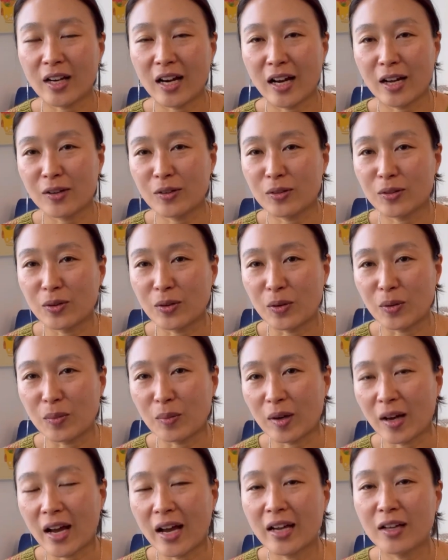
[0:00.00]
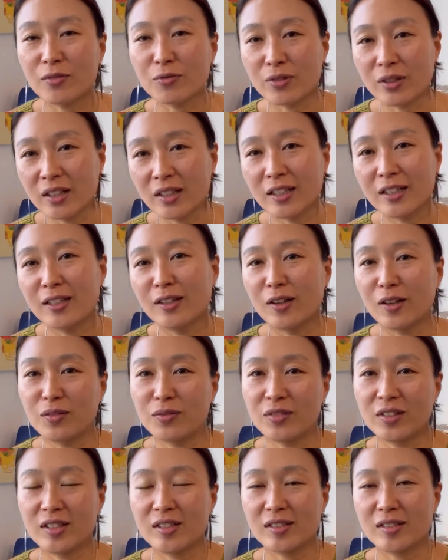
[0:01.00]
I don't know, but I really
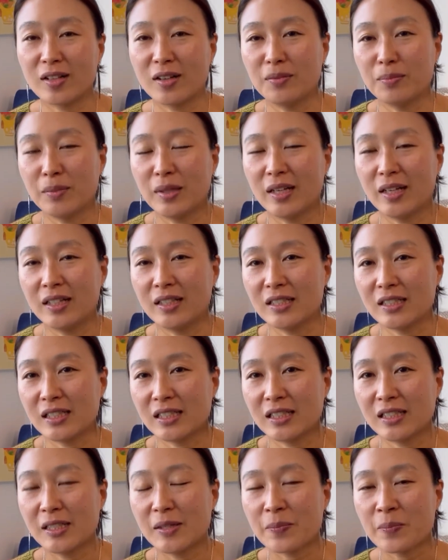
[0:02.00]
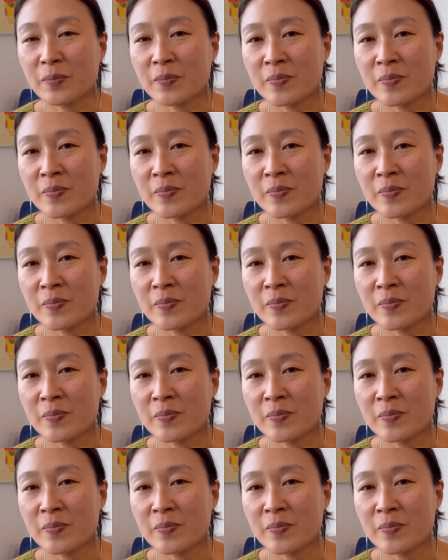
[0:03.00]
love this combination,